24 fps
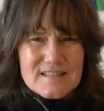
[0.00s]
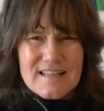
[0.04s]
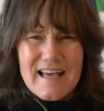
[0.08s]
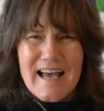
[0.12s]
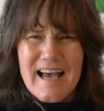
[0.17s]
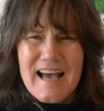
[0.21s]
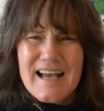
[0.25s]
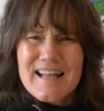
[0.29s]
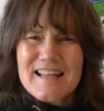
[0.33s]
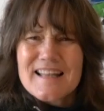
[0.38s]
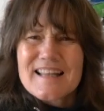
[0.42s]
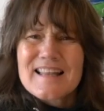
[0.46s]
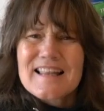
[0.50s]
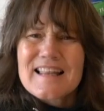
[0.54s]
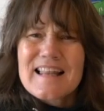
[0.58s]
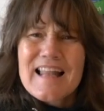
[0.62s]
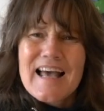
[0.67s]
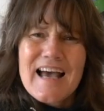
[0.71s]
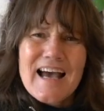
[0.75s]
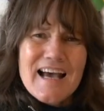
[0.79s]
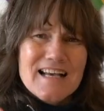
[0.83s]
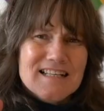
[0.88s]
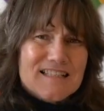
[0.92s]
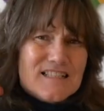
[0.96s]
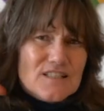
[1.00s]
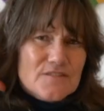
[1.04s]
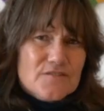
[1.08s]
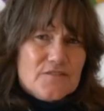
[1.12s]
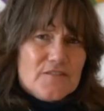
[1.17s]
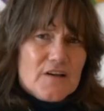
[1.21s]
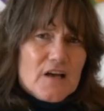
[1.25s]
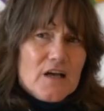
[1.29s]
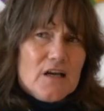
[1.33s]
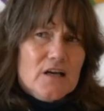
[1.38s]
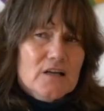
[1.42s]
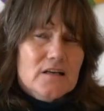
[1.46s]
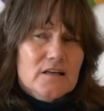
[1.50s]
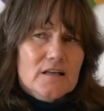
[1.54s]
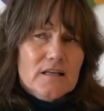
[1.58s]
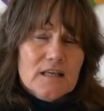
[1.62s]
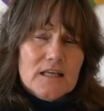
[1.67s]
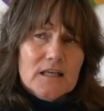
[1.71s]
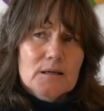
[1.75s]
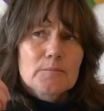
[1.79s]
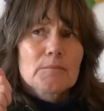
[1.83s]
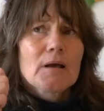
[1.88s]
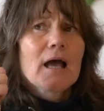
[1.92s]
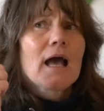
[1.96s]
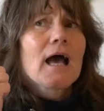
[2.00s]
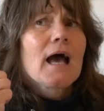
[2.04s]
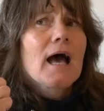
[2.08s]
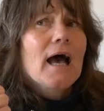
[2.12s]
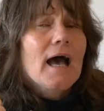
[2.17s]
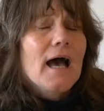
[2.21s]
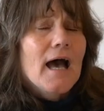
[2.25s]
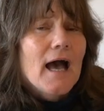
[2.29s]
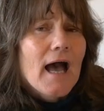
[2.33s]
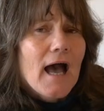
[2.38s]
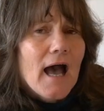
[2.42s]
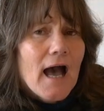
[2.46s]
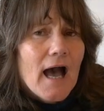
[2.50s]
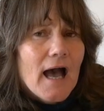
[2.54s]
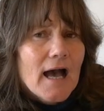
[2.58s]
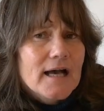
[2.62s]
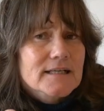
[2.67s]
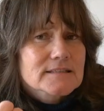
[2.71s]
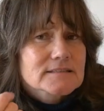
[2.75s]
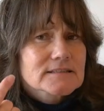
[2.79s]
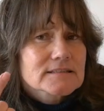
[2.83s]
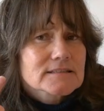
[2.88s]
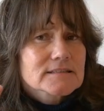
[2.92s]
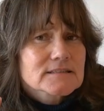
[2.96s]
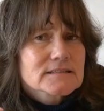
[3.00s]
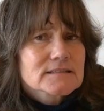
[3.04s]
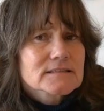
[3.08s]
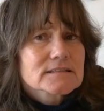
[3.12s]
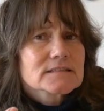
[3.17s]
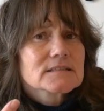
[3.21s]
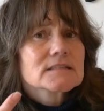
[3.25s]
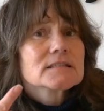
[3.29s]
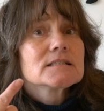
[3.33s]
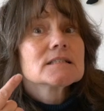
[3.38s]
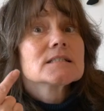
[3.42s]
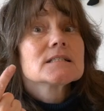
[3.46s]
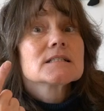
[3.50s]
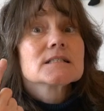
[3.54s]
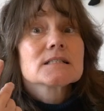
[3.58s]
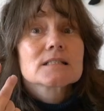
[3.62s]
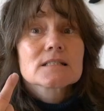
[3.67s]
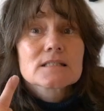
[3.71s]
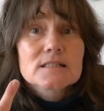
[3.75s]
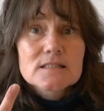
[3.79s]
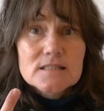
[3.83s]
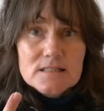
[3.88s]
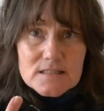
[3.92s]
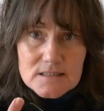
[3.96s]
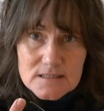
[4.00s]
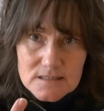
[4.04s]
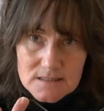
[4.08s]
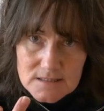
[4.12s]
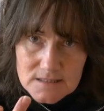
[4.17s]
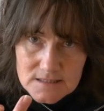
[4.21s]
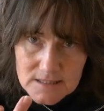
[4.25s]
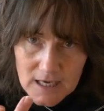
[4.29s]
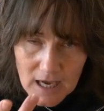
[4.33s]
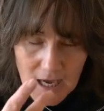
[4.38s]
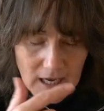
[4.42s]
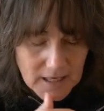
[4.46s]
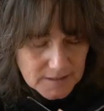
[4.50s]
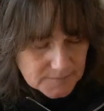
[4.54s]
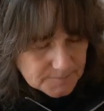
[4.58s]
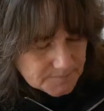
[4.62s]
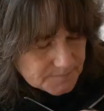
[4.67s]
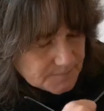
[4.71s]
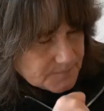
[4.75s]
that last phoneme? Ah. Mm, duh.